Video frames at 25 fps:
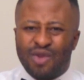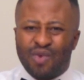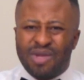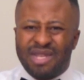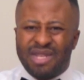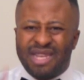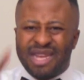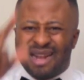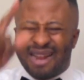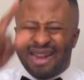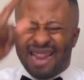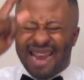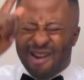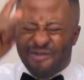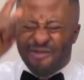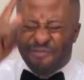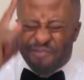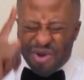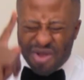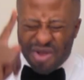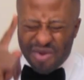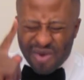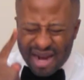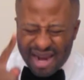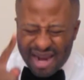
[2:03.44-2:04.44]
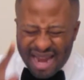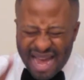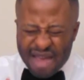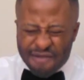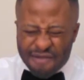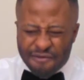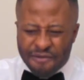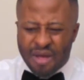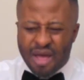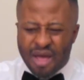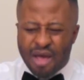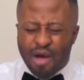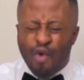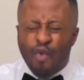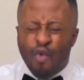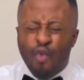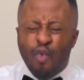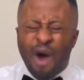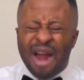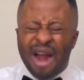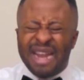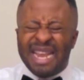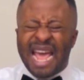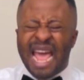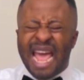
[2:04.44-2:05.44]
to declare upon your life
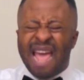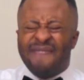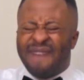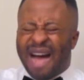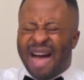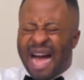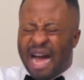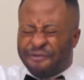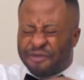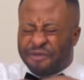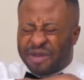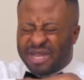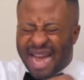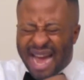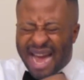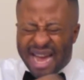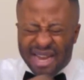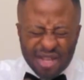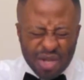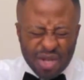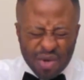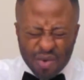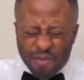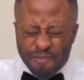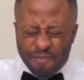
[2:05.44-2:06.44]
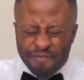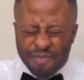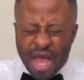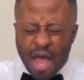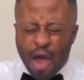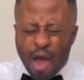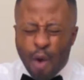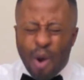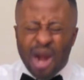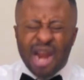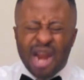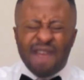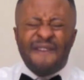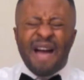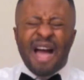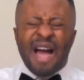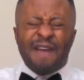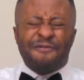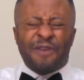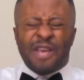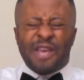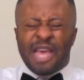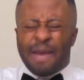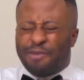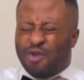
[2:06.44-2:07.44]
whatever have tied you, whatever
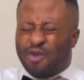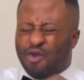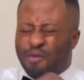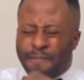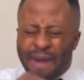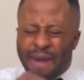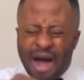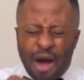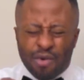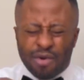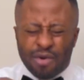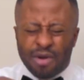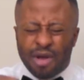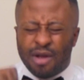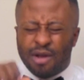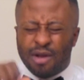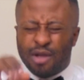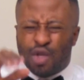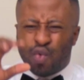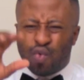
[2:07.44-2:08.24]
have kept you bound.